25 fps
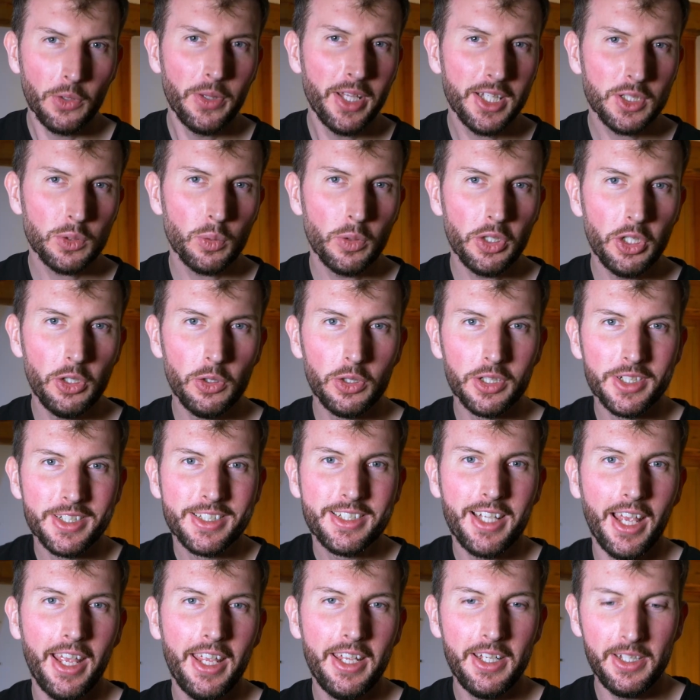so that's what you can
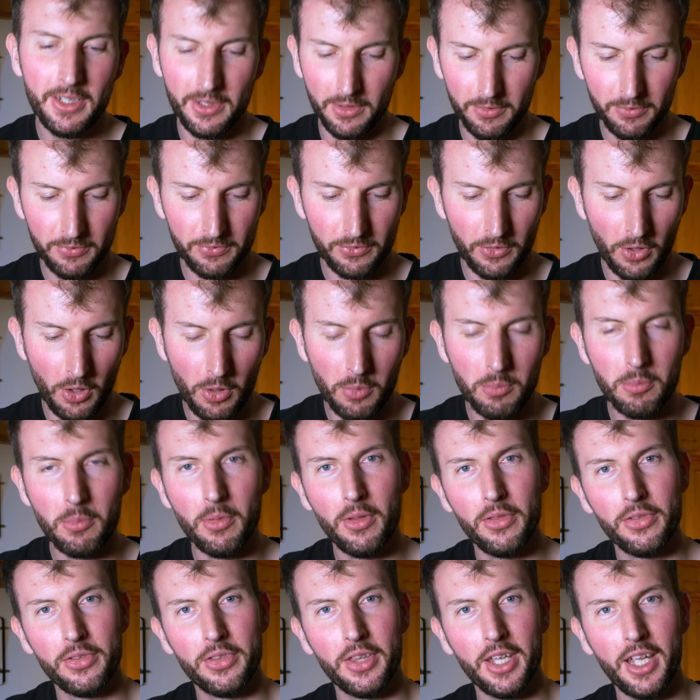take
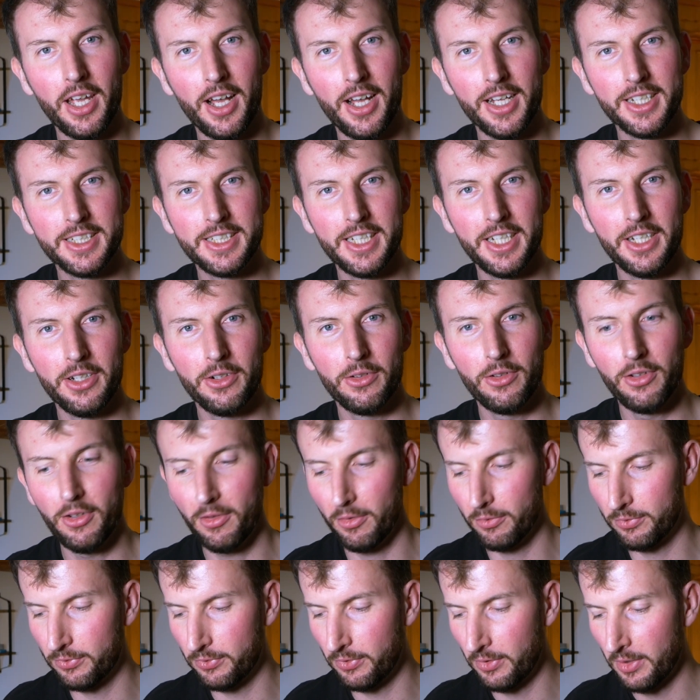from the idea
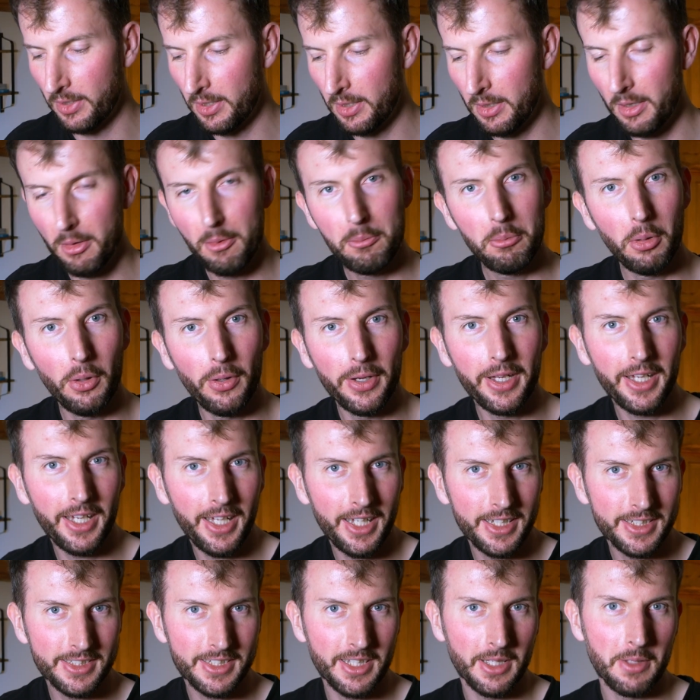of putting
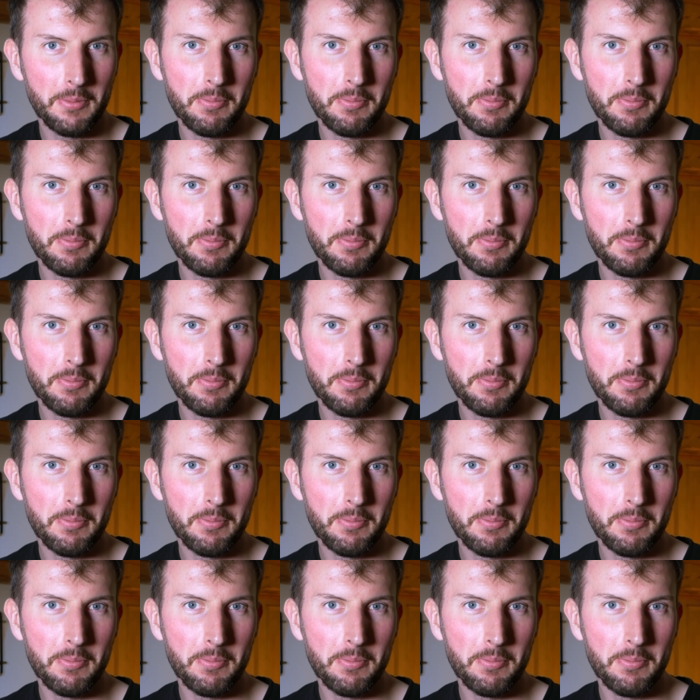it into